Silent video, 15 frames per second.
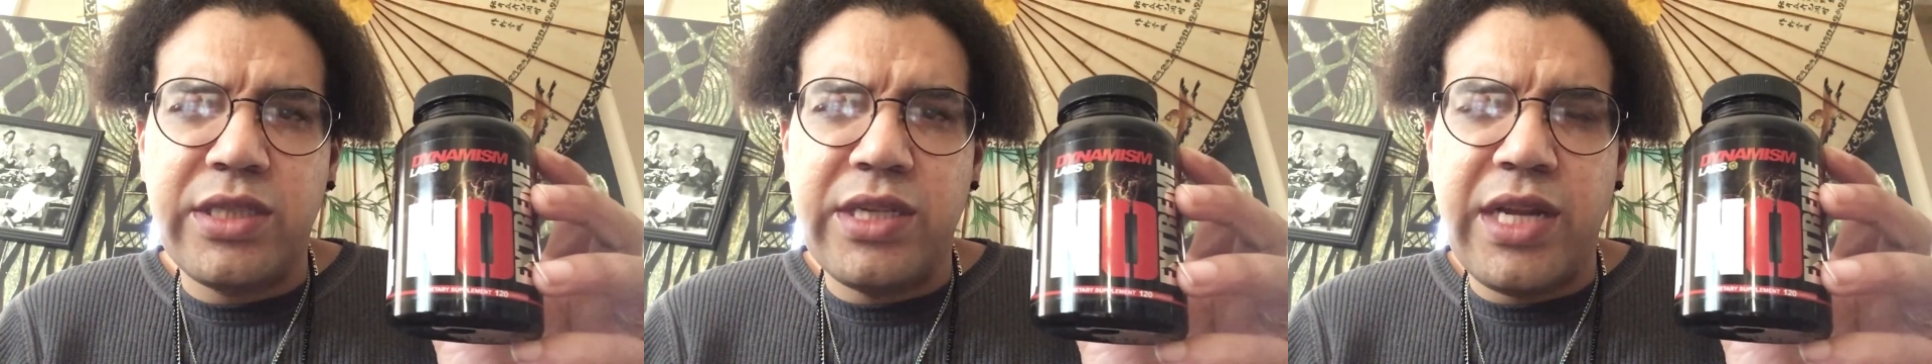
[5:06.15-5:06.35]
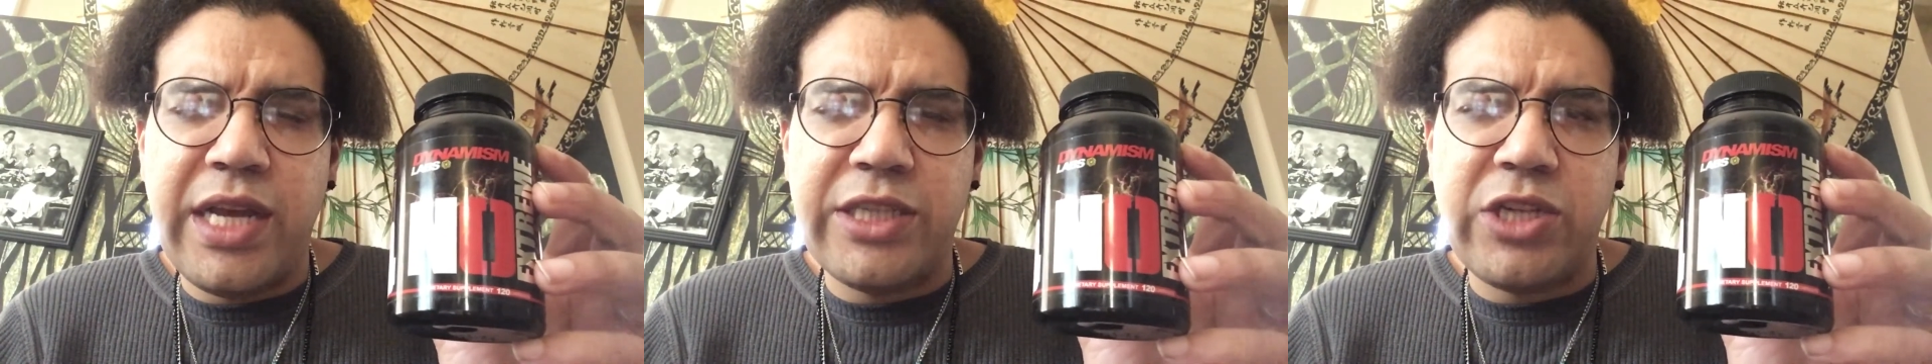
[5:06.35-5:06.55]

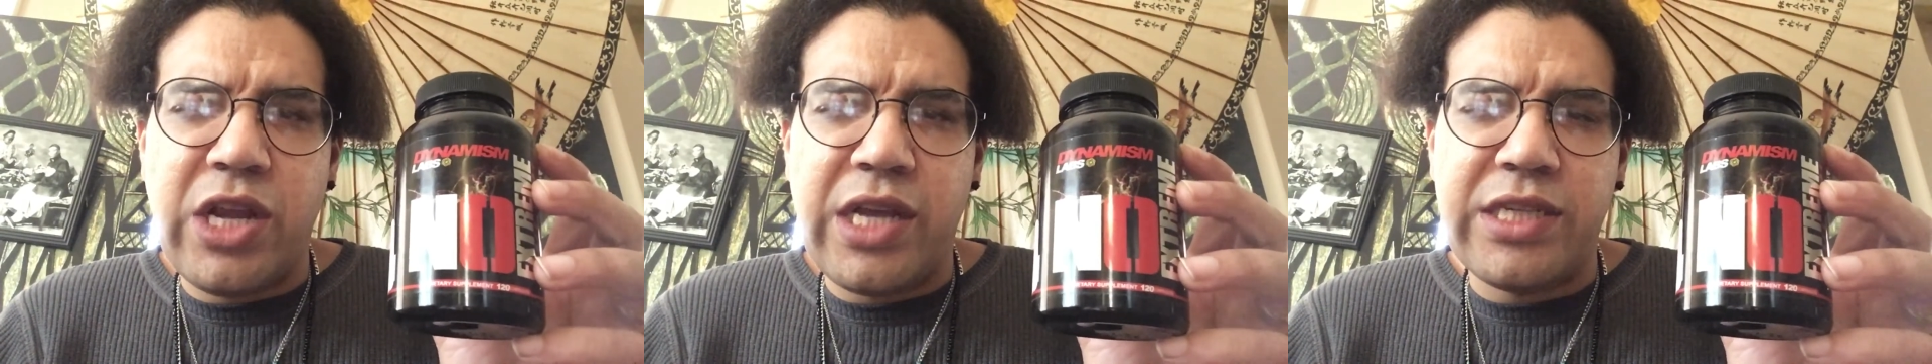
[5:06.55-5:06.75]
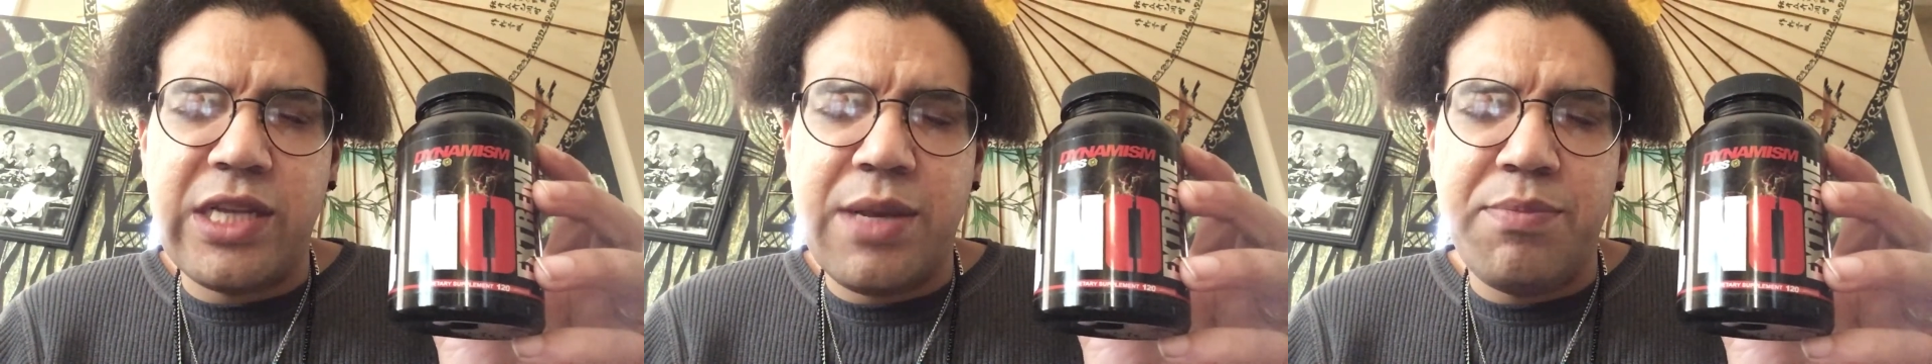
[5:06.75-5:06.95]
Nitric
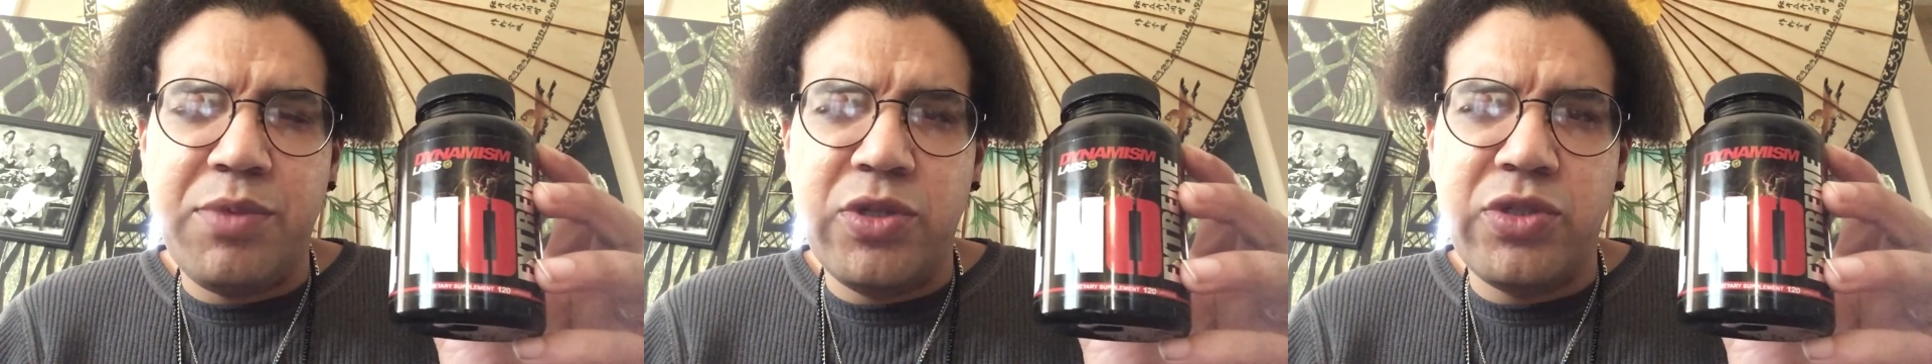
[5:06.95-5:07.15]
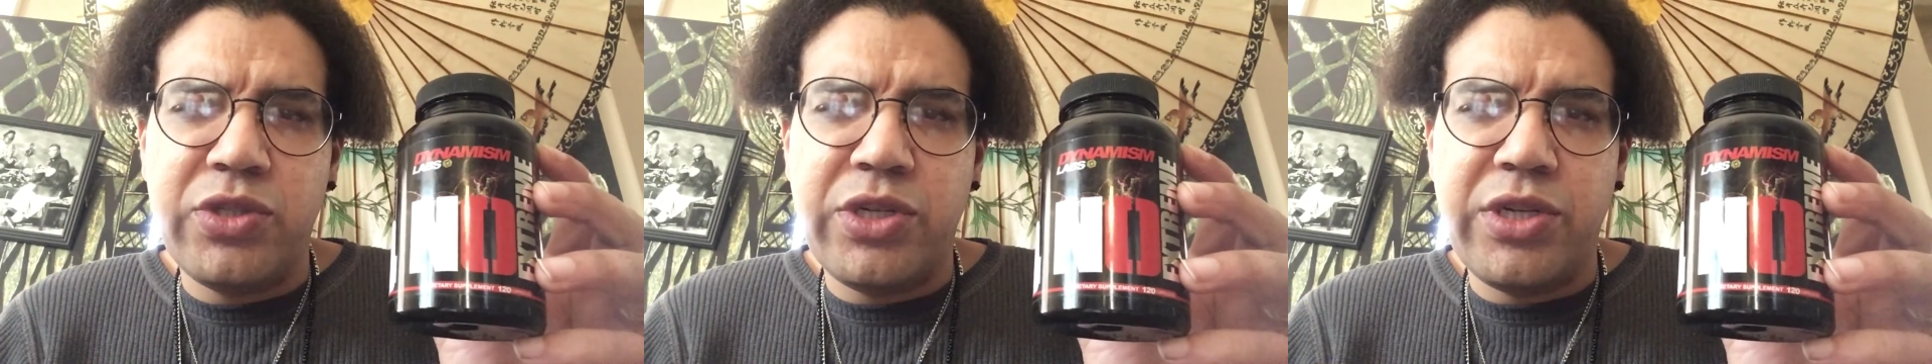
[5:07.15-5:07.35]
Oxide
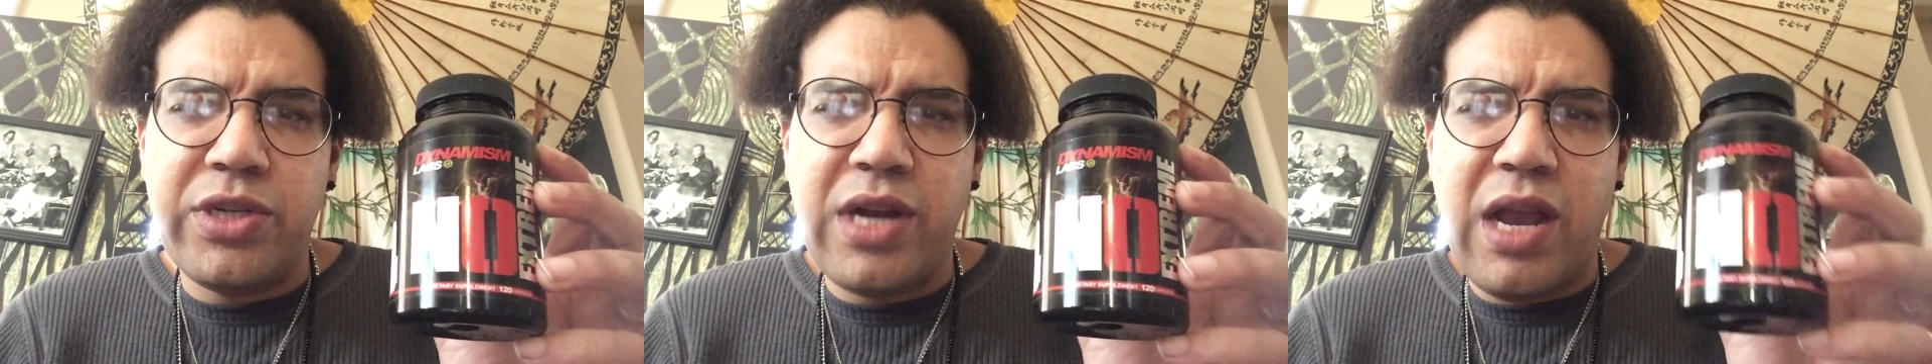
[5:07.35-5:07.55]
Booster,